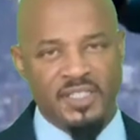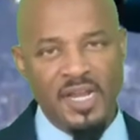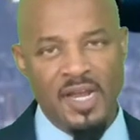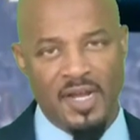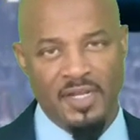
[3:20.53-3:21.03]

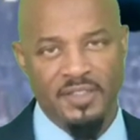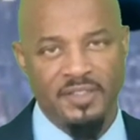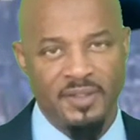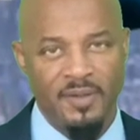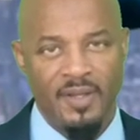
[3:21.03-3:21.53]

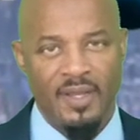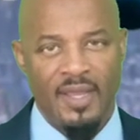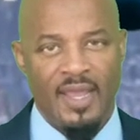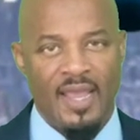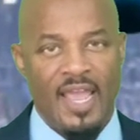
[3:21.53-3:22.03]
sons
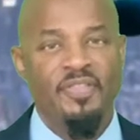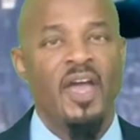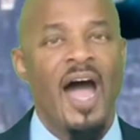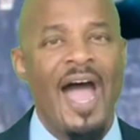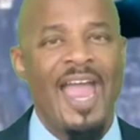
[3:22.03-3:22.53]
at
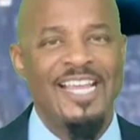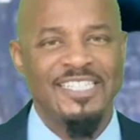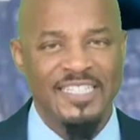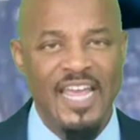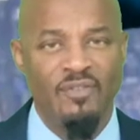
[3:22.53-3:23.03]
the
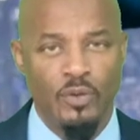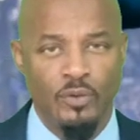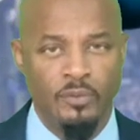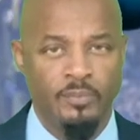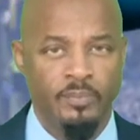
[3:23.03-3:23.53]
highest
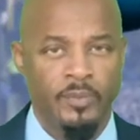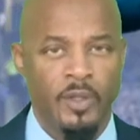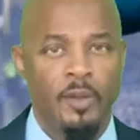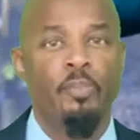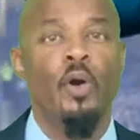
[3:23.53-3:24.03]
level,
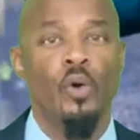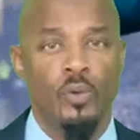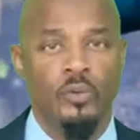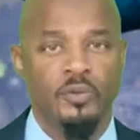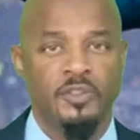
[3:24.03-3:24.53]
the pros.